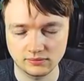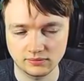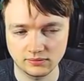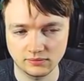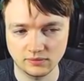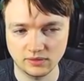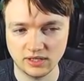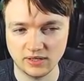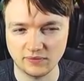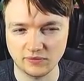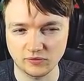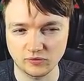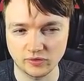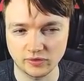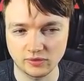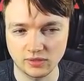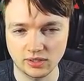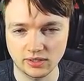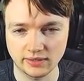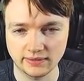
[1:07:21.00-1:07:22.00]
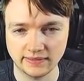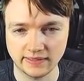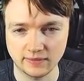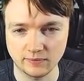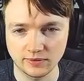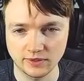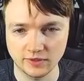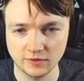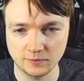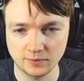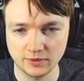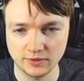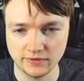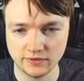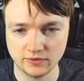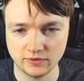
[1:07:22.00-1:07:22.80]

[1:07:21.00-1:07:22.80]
I'm gonna have a real hard time with this boss.